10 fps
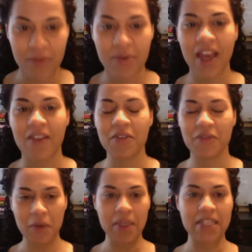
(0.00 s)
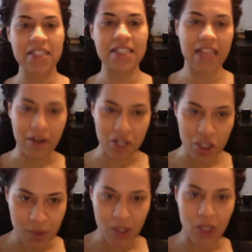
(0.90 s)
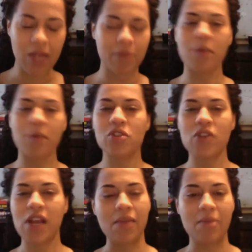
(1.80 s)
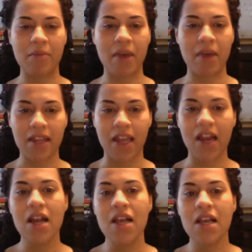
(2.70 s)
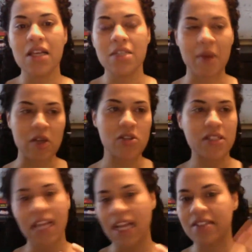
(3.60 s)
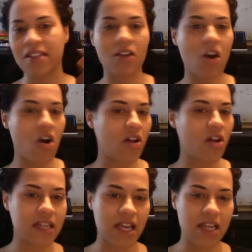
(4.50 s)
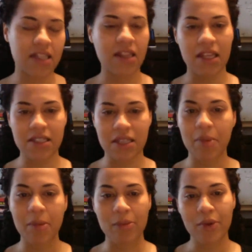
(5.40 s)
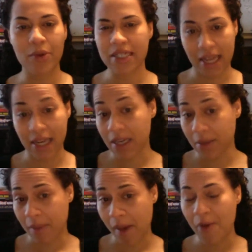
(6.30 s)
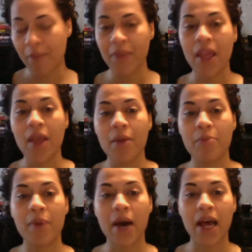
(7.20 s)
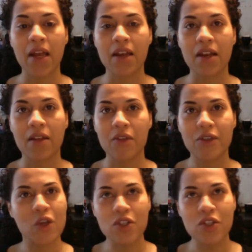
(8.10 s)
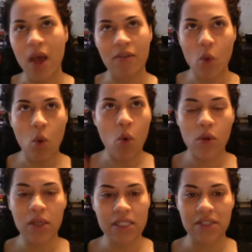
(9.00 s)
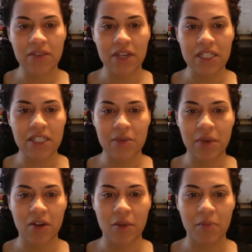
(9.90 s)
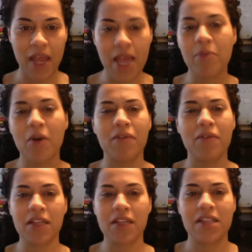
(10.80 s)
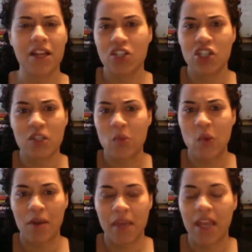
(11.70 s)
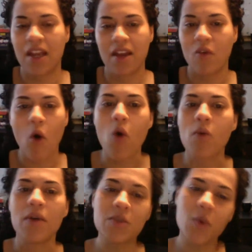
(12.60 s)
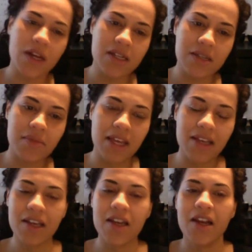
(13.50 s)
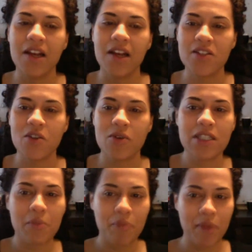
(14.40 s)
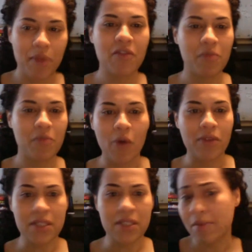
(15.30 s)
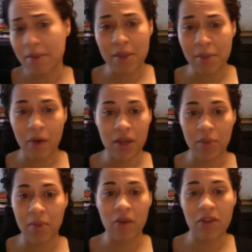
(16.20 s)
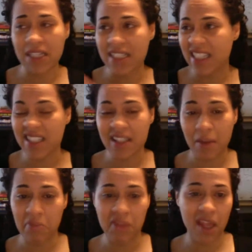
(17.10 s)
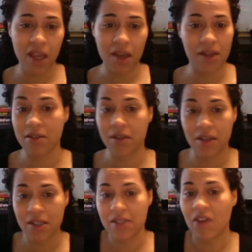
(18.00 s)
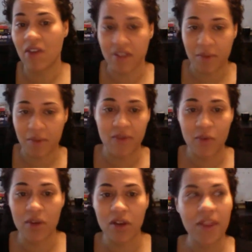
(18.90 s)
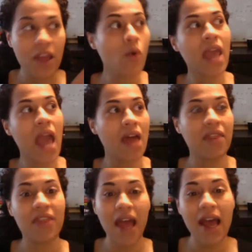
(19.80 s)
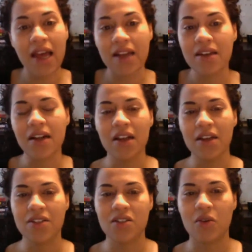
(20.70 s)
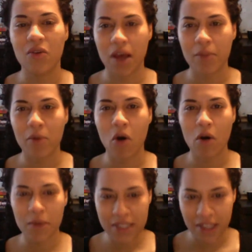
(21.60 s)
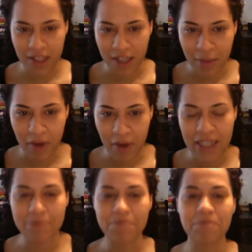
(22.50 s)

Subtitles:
We have a filming schedule, and we always try to keep in mind special dates and holidays and things that people are excited about. But there's also, I have a whole list of ideas written on paper of things that I just want to make and have always wanted to make. So it's a bit of both. And sometimes I'm out and about and I see something, it doesn't even have to be food, and I'll think, oh yeah, that. So I'm always thinking about it.